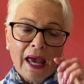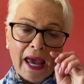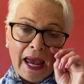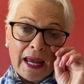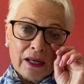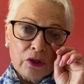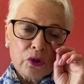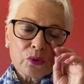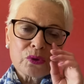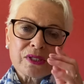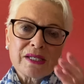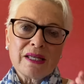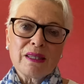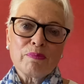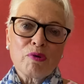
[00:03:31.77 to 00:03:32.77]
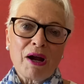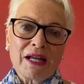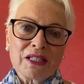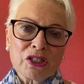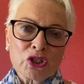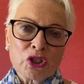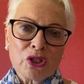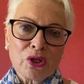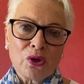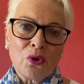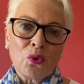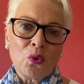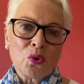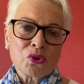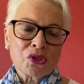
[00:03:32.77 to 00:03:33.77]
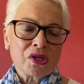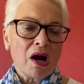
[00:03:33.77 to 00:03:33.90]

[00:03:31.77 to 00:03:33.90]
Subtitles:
and you'll see the practitioner course.